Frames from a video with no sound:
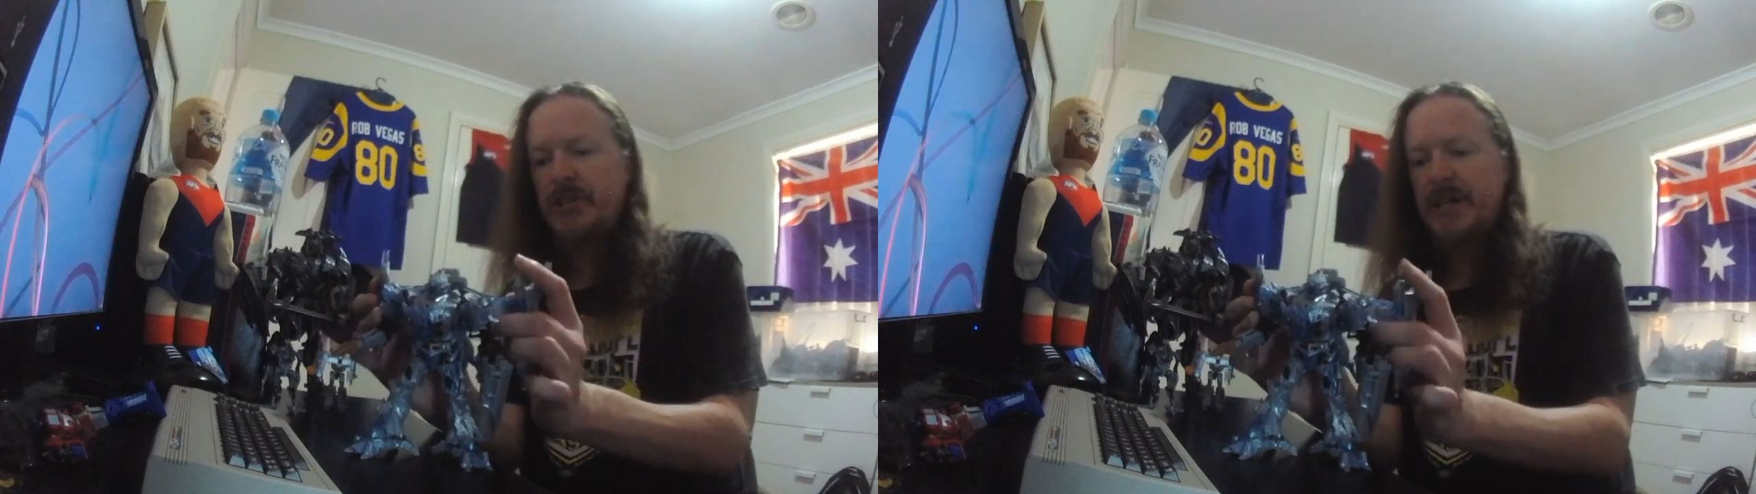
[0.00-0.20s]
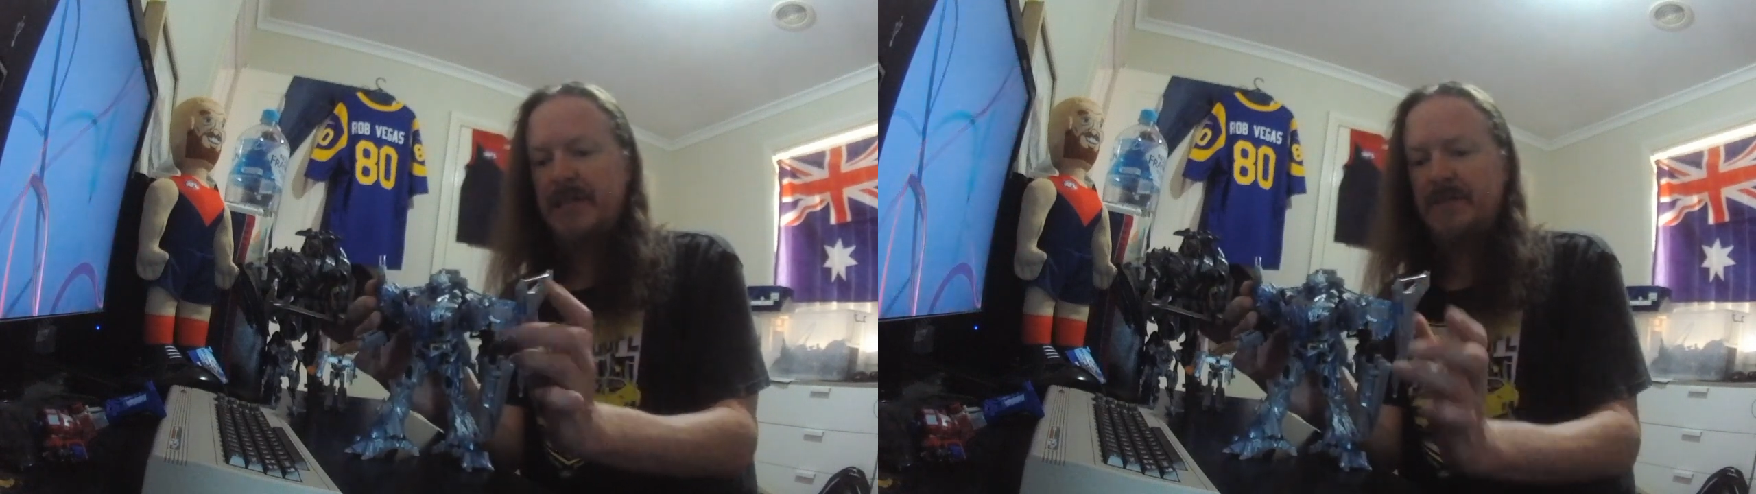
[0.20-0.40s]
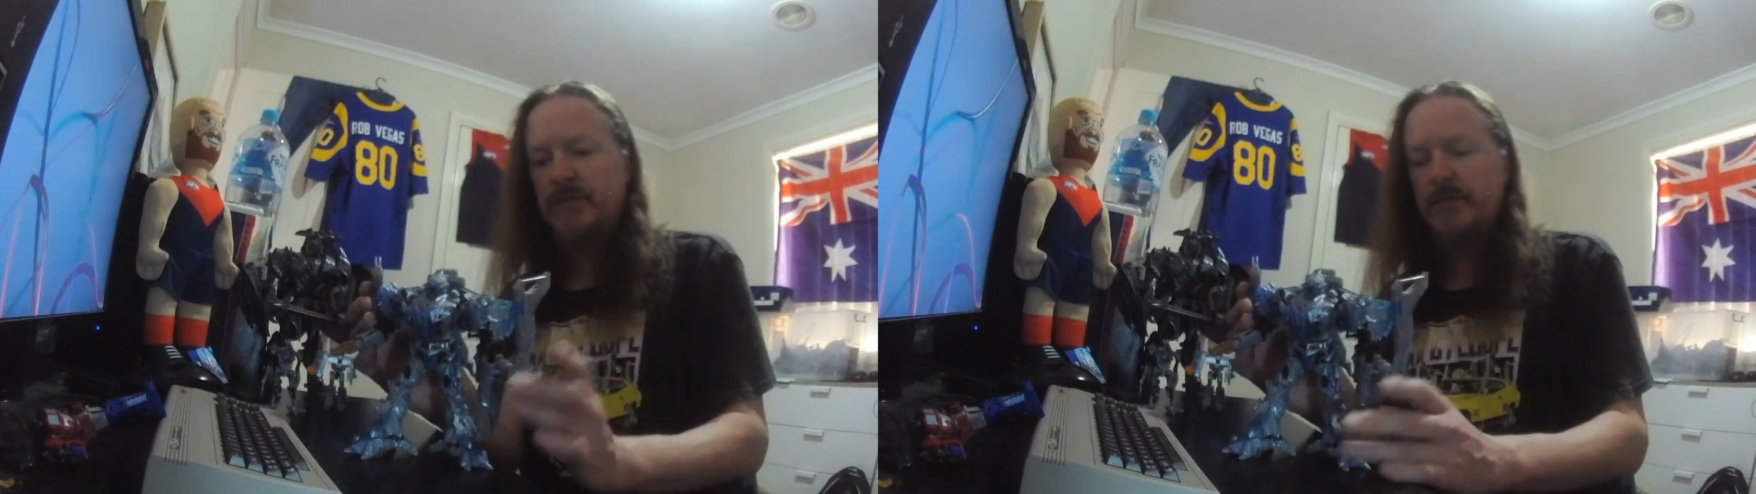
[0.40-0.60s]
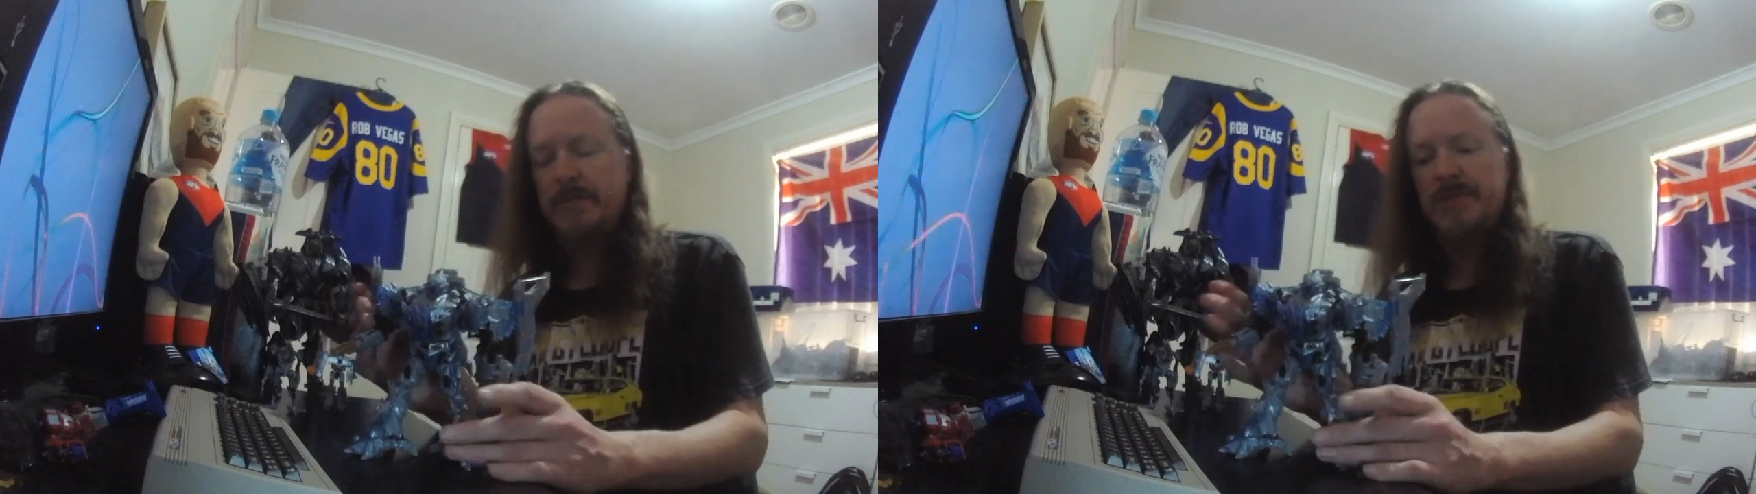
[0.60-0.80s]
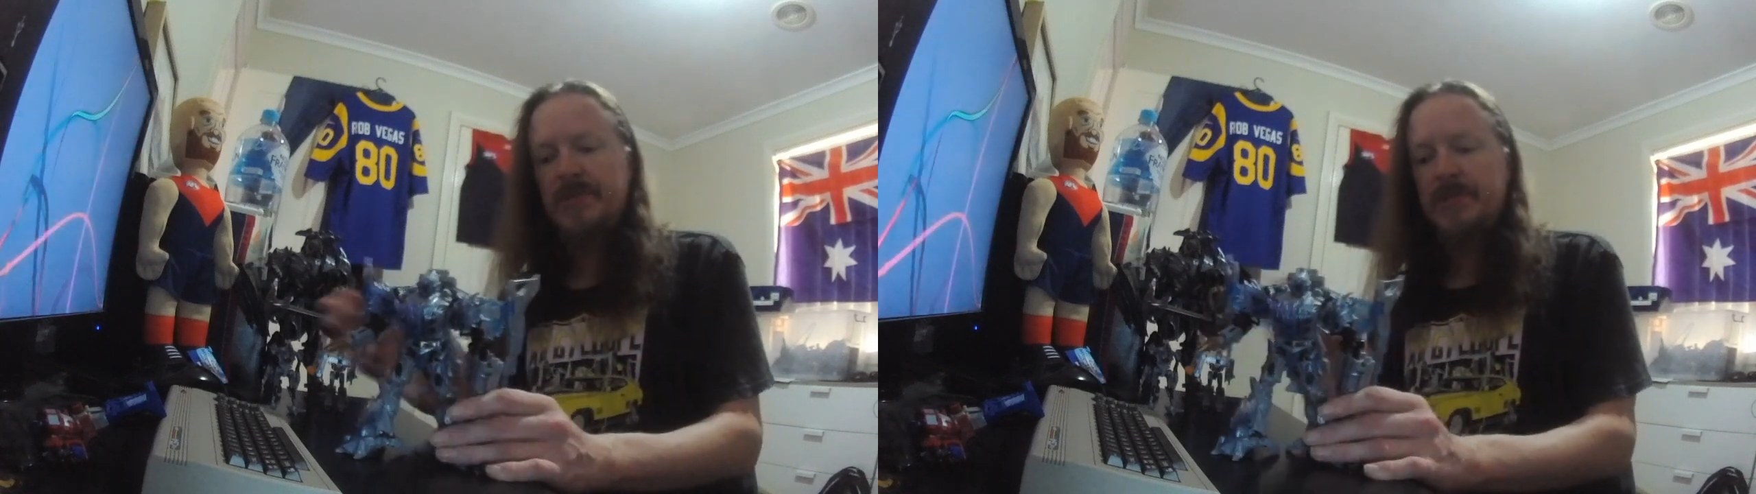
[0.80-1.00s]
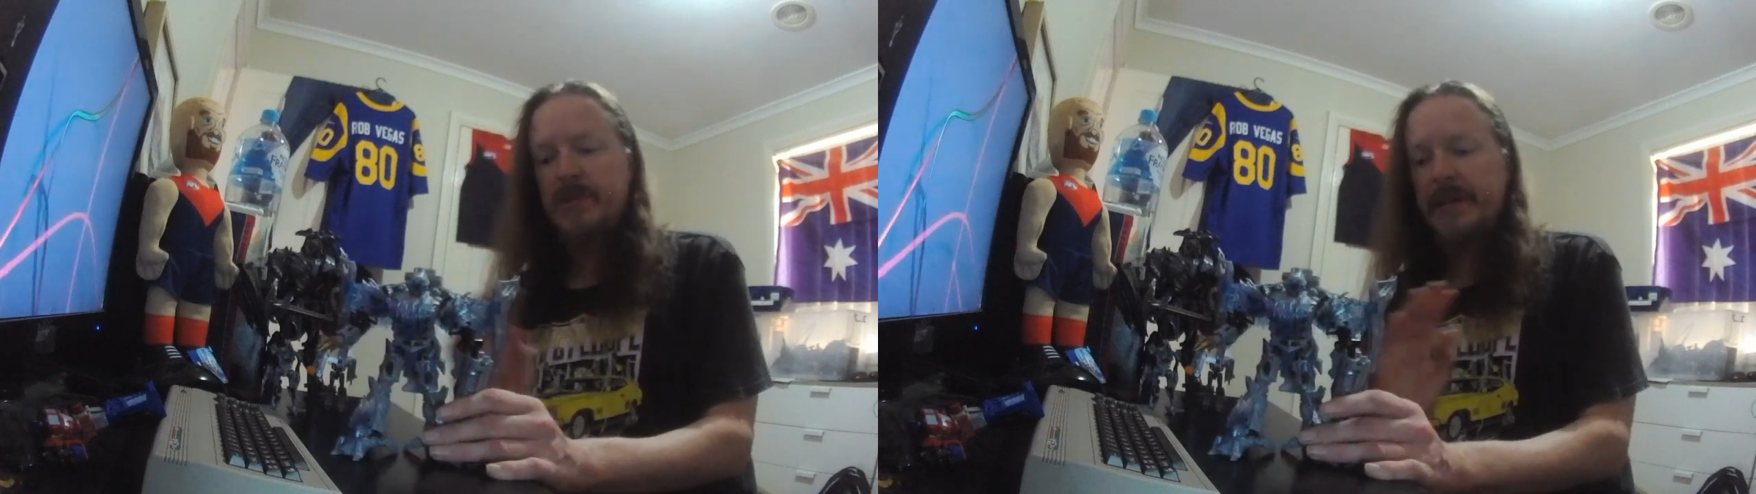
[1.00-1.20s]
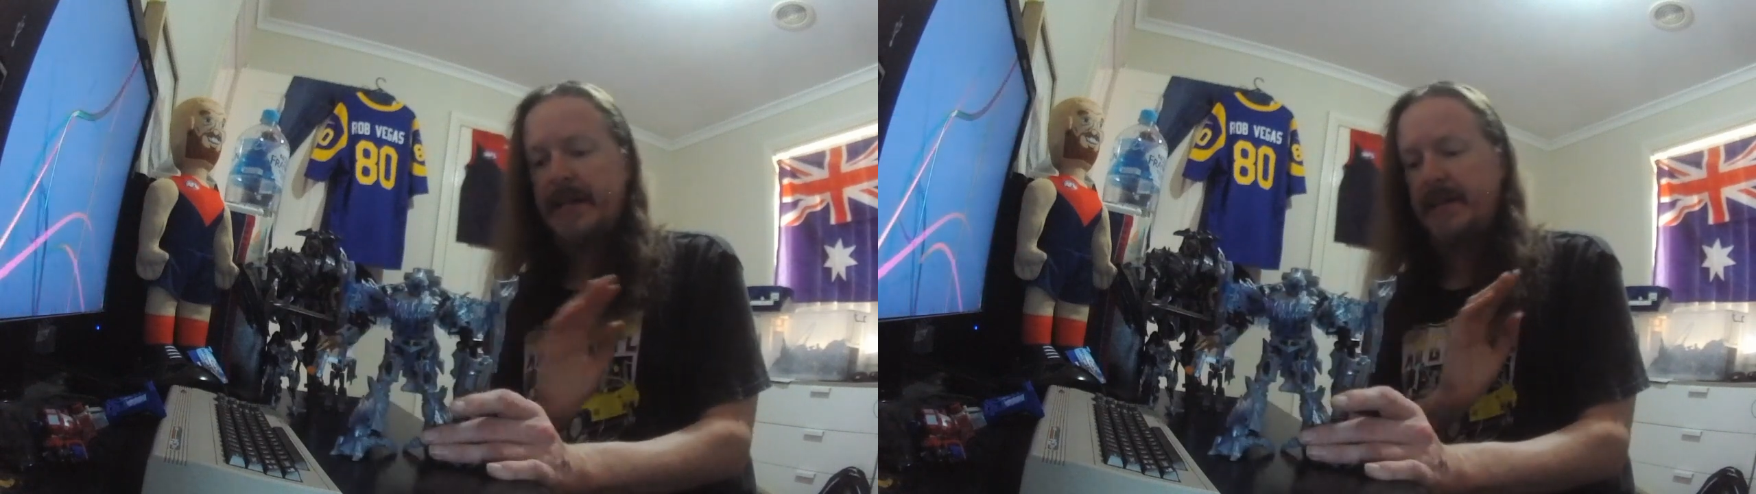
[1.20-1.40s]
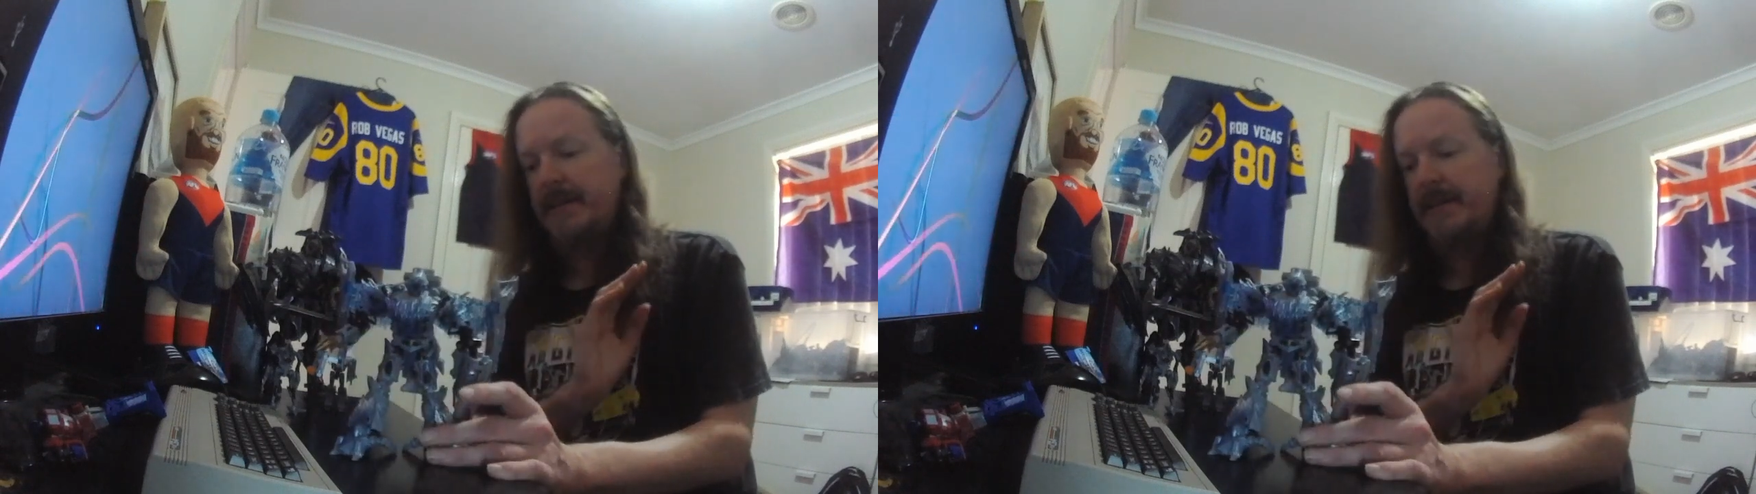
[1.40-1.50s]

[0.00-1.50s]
Transformers, like